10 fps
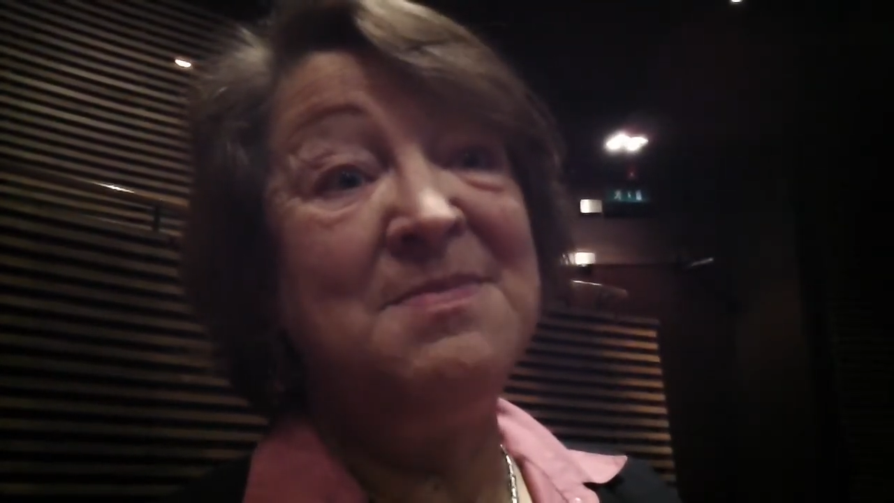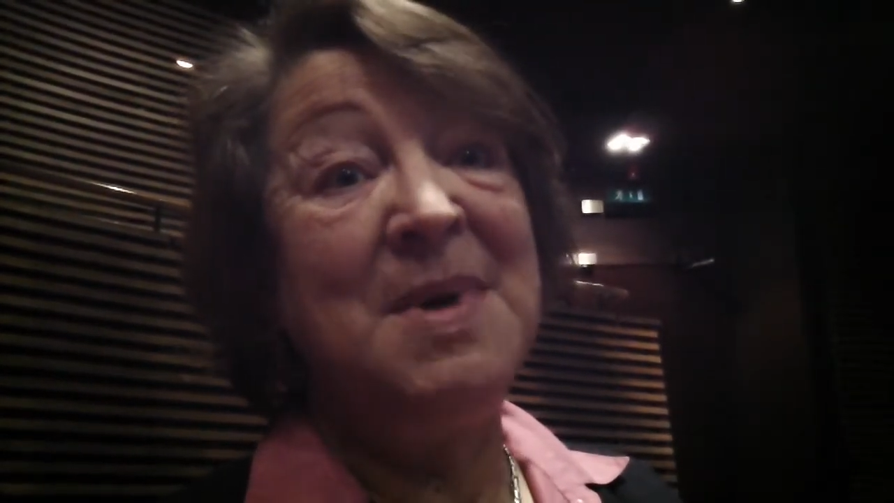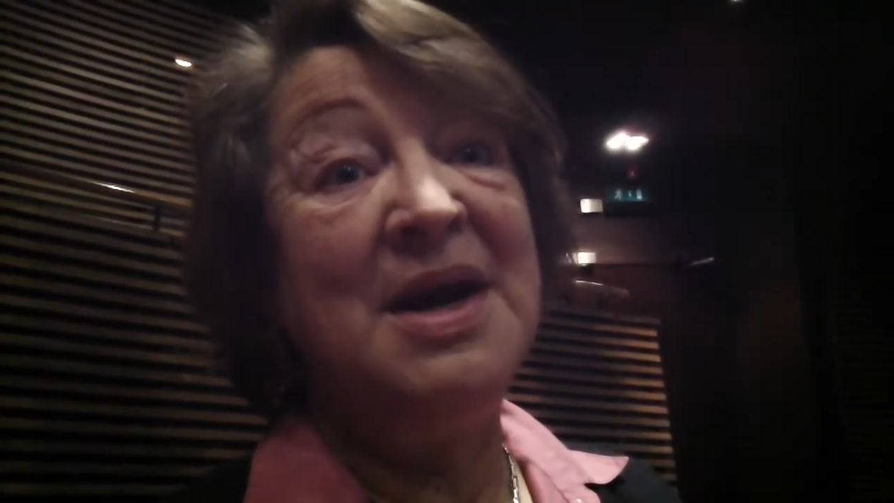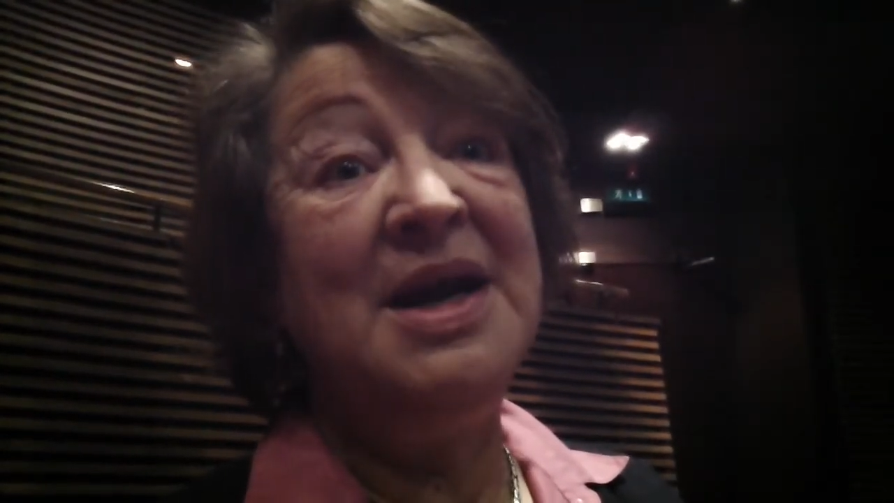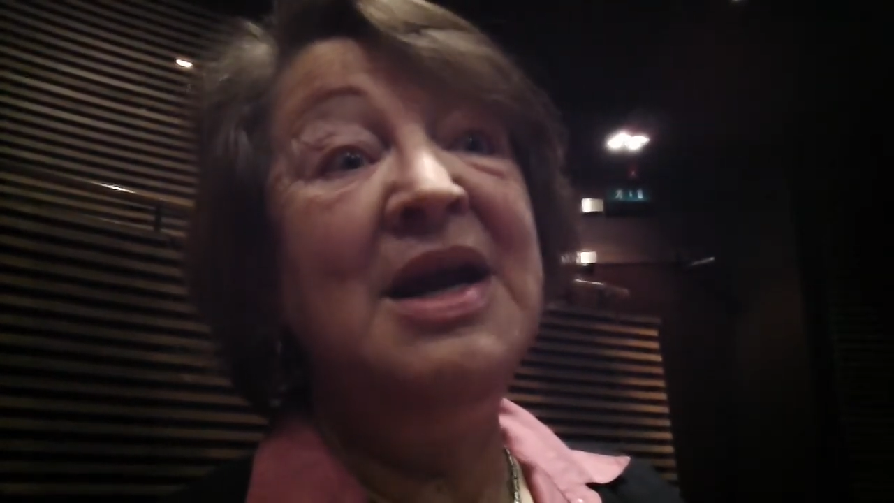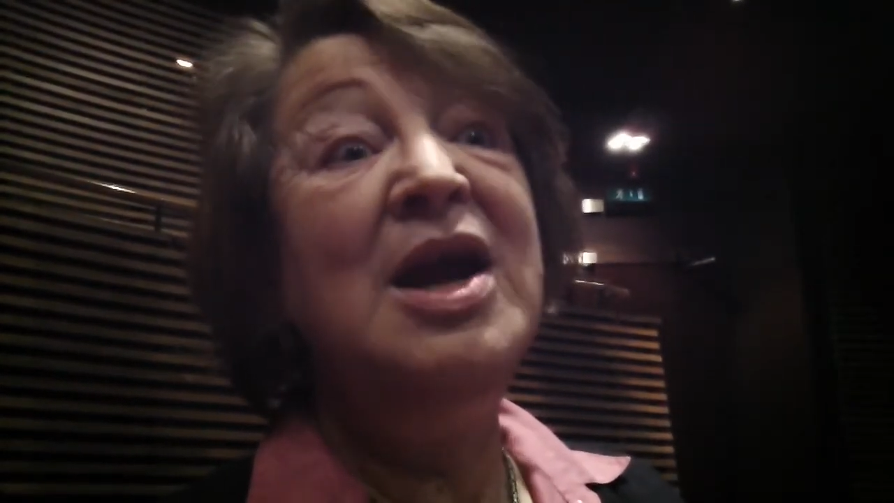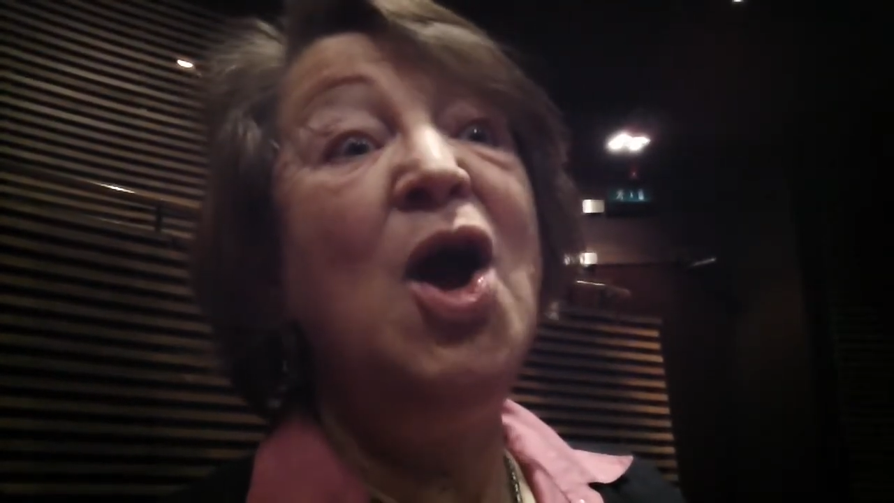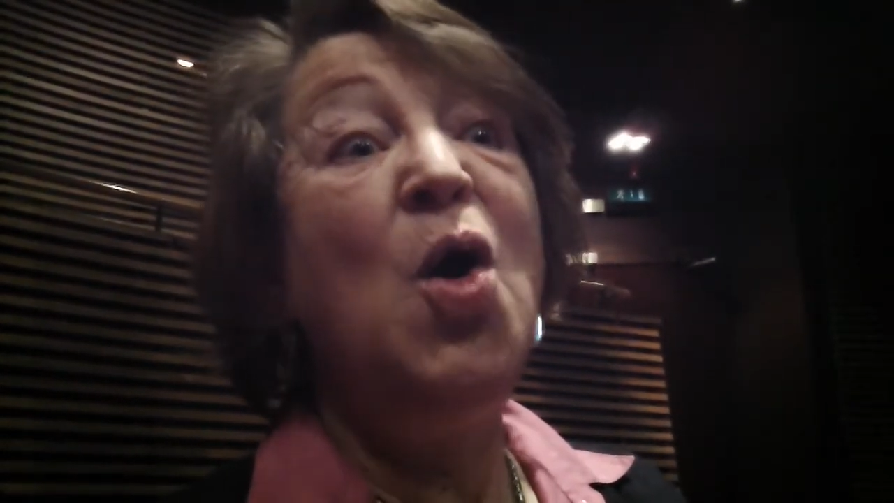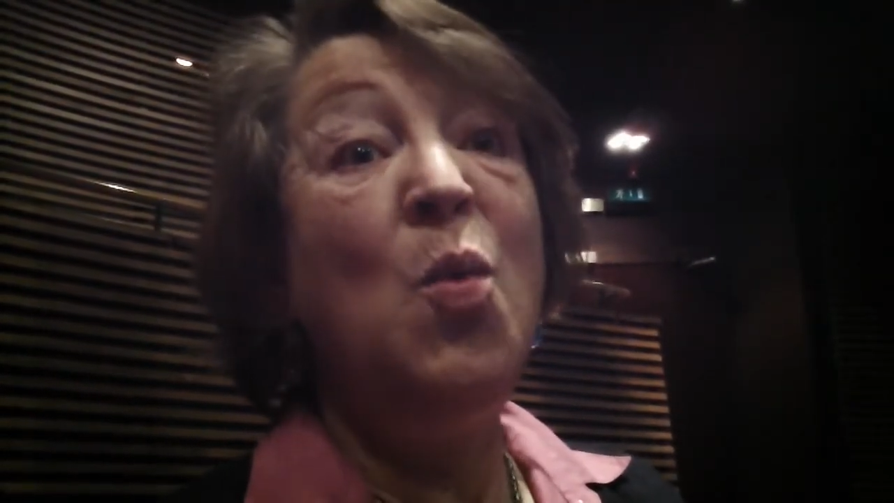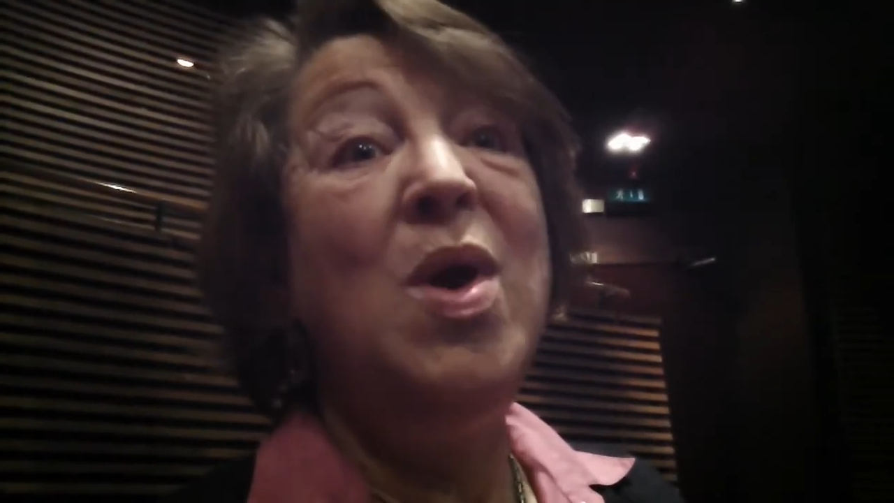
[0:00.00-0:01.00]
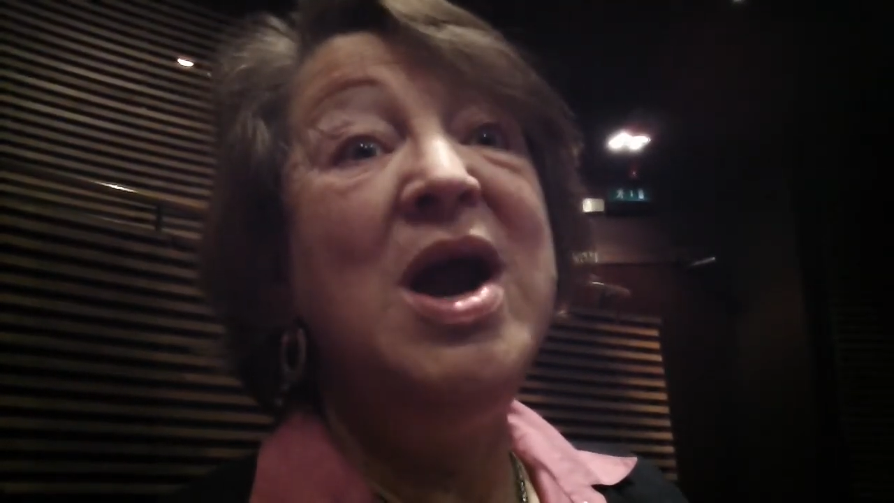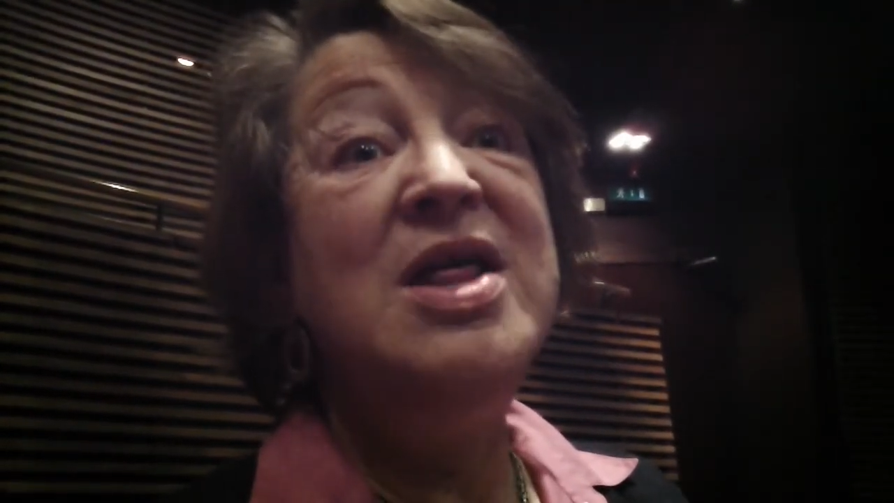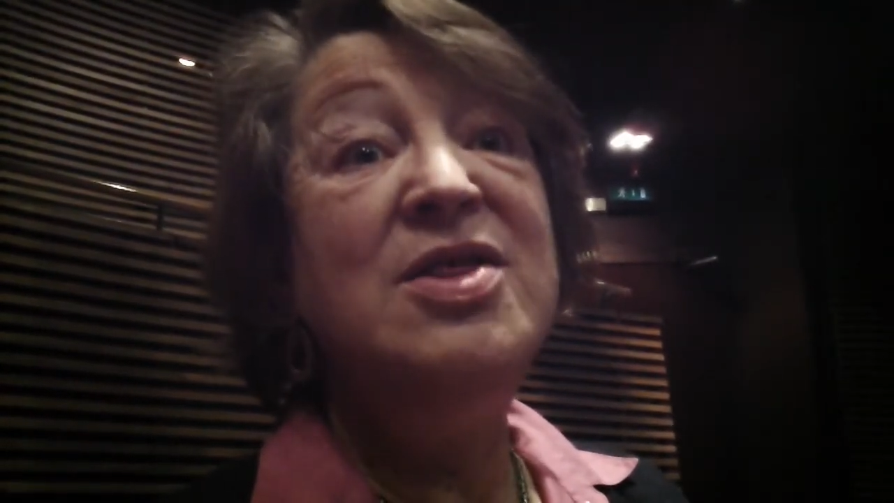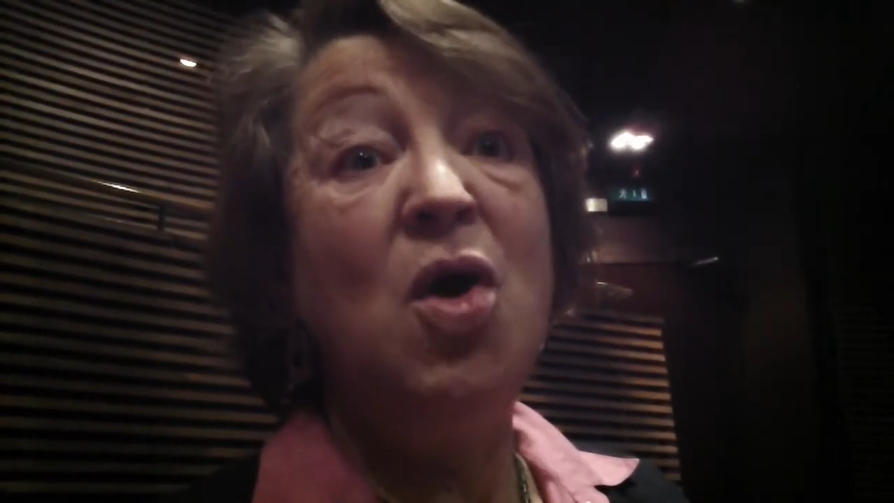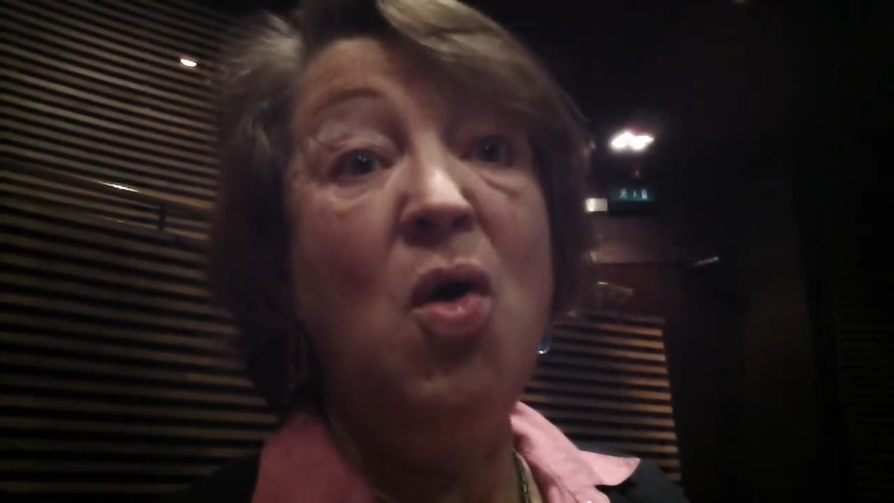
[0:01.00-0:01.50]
money with